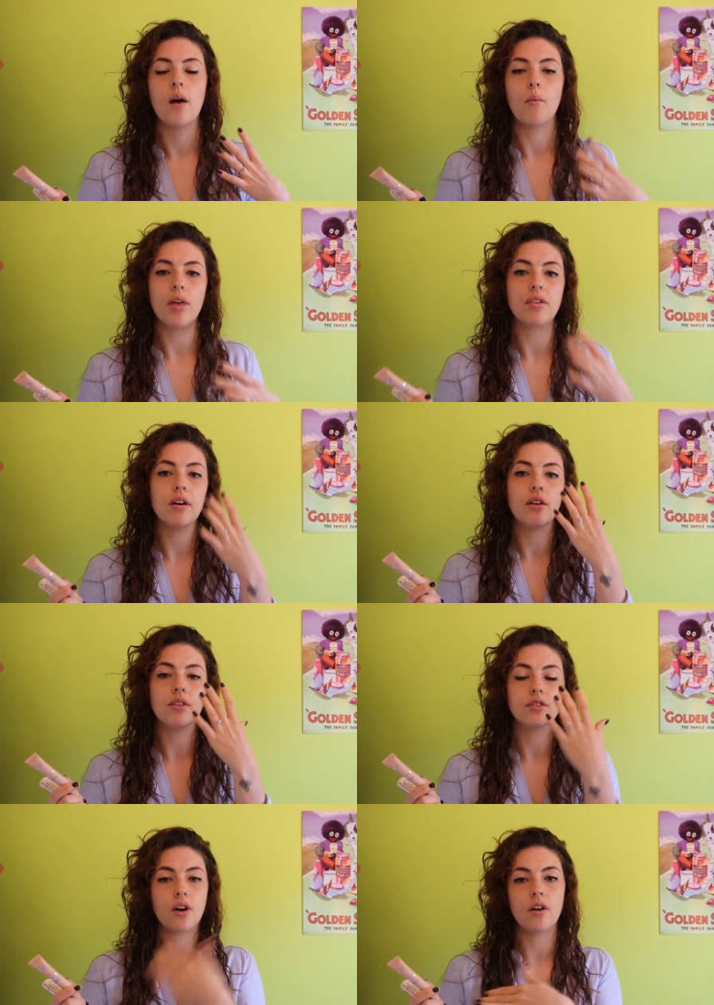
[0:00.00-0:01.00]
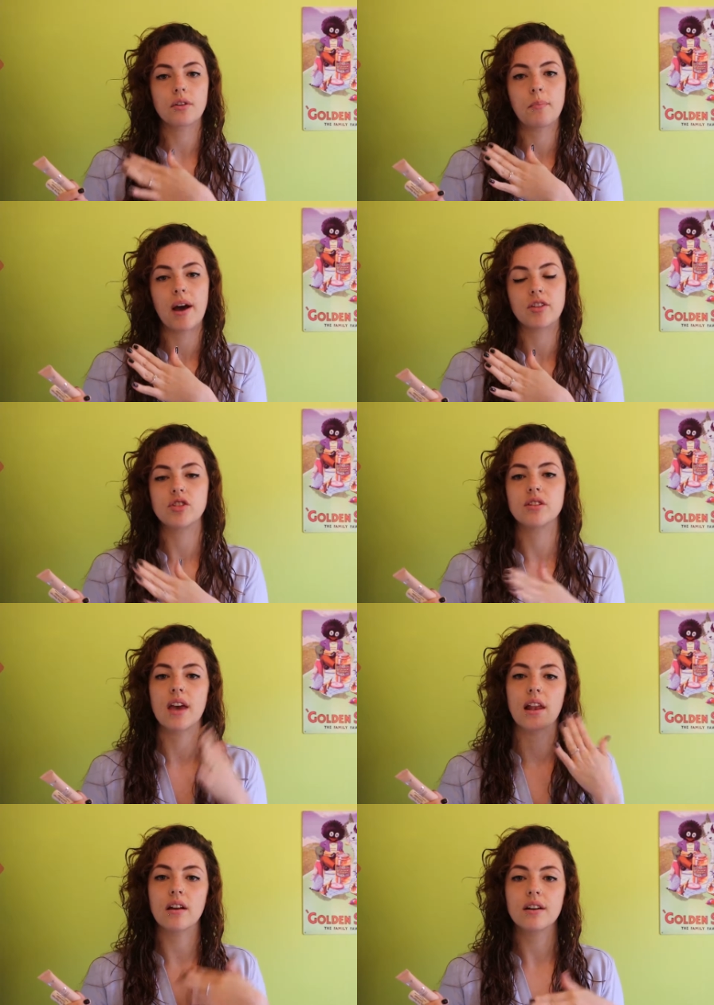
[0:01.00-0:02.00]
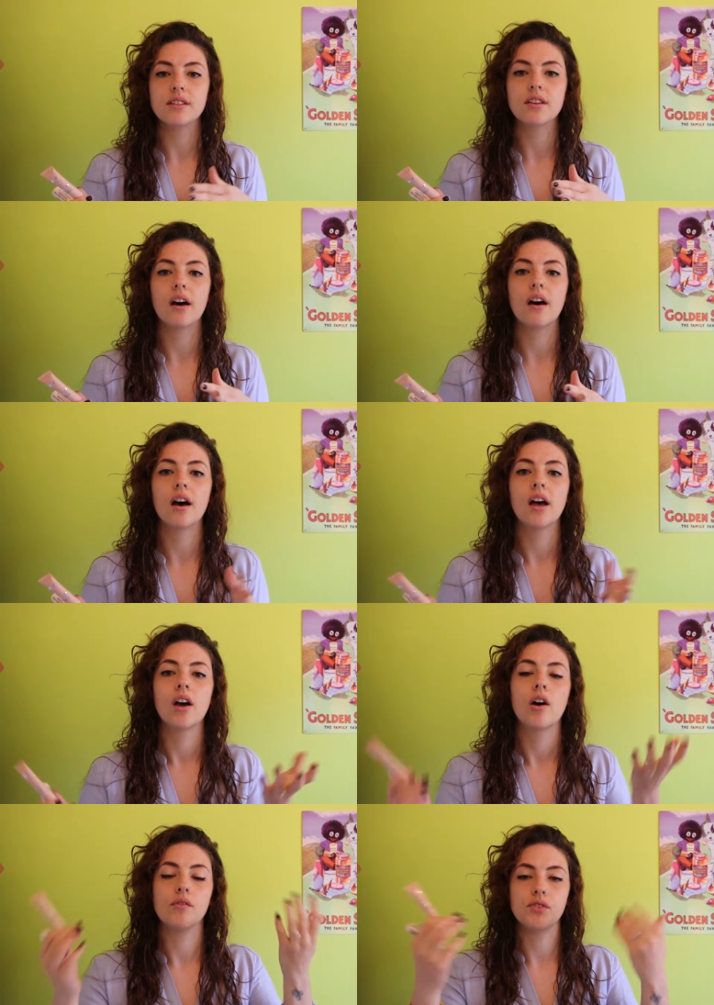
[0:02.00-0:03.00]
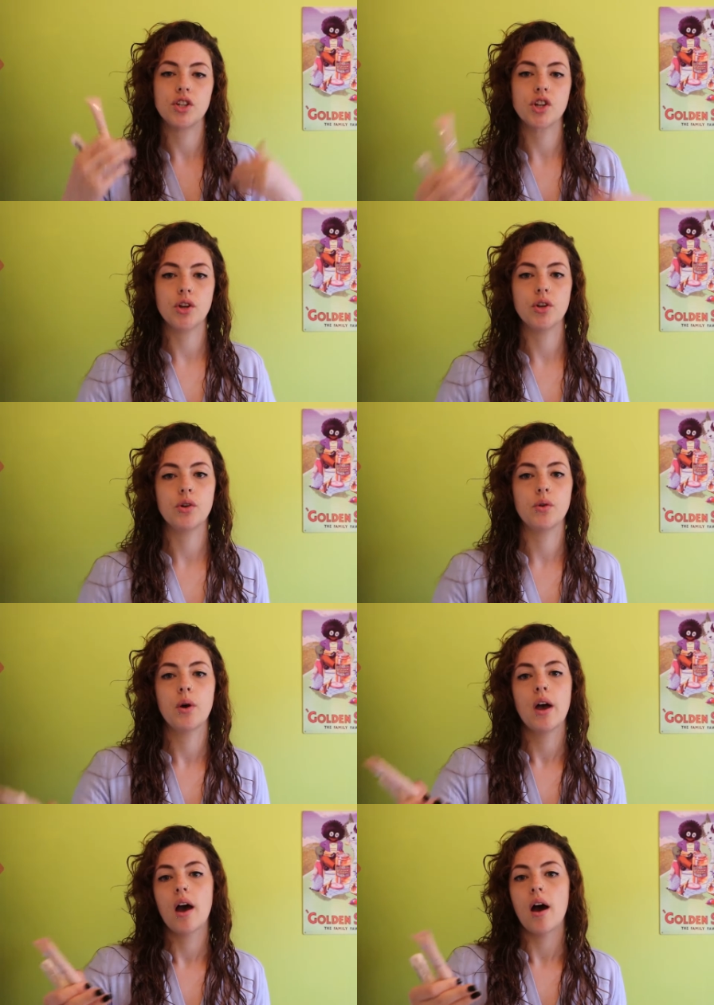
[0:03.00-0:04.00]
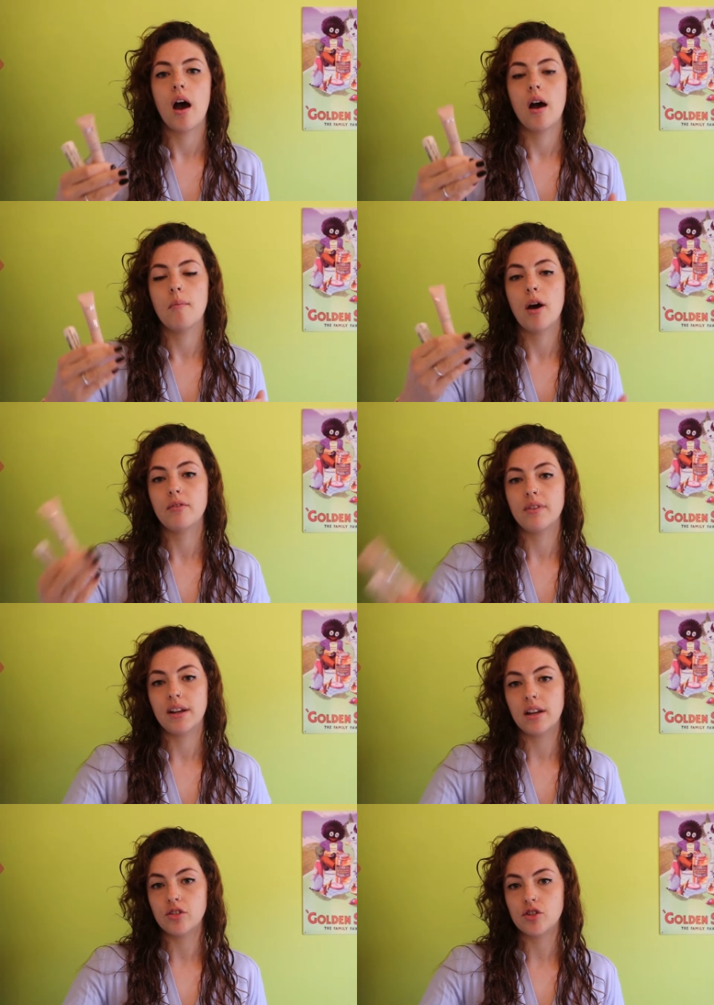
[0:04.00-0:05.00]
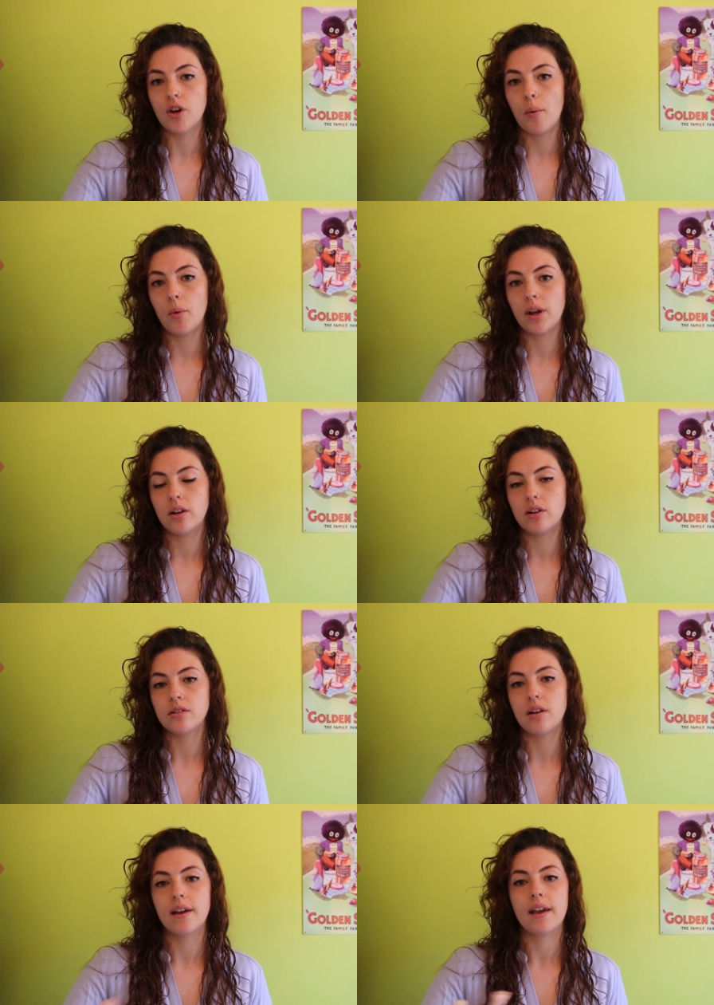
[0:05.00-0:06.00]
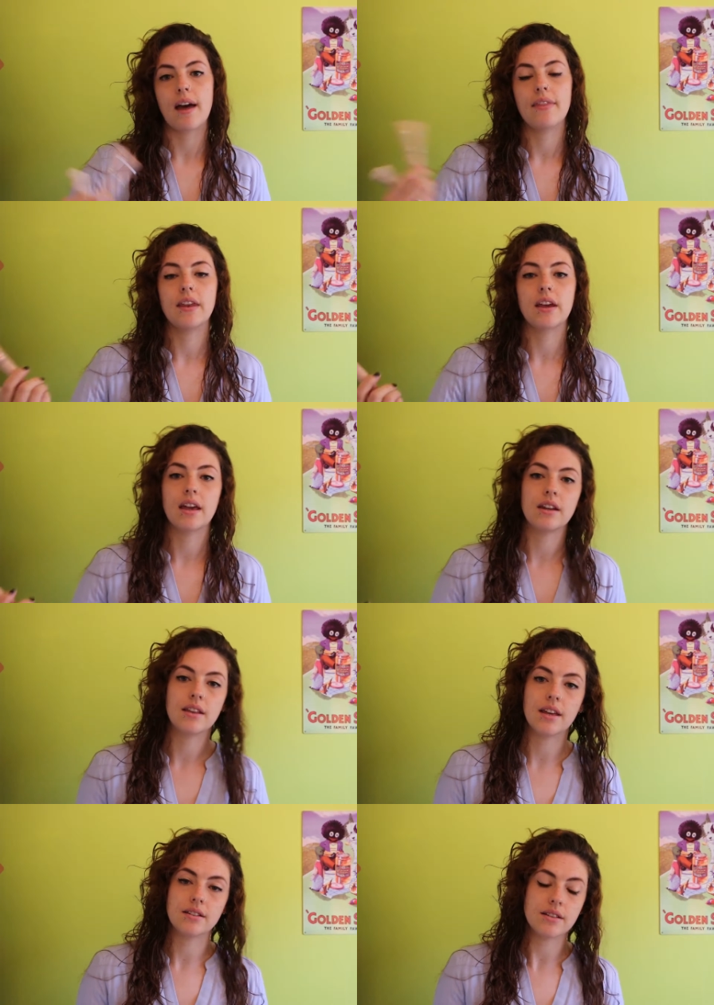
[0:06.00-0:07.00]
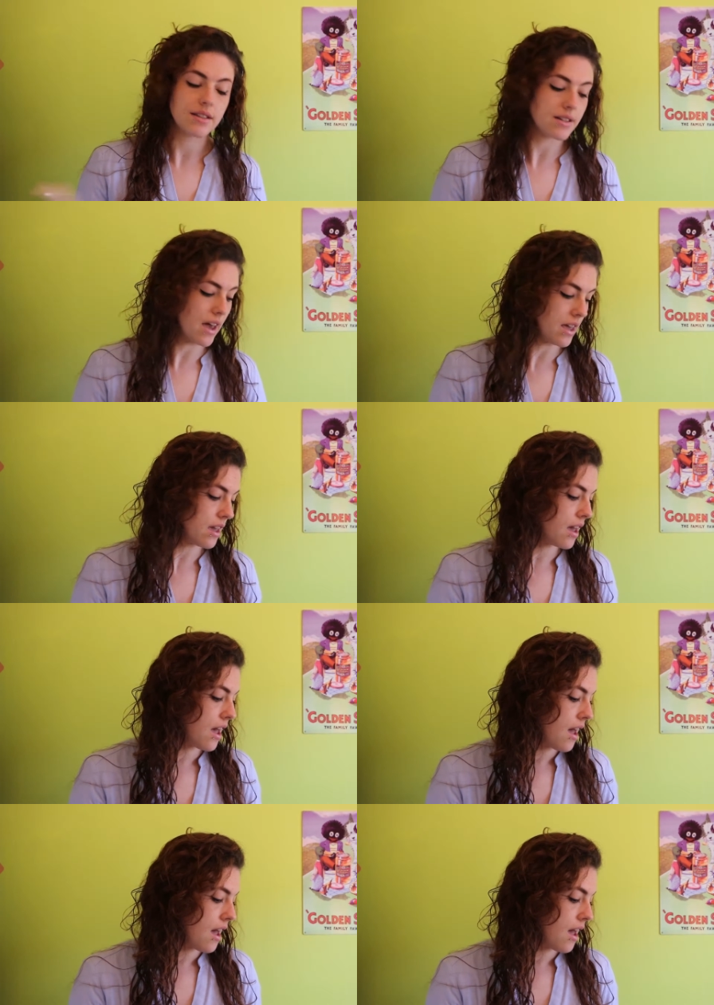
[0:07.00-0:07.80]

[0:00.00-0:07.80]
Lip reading: whether the dark patches get lighter, obviously show you hopefully at lunchtime what it looks like, and then again at the end of the day.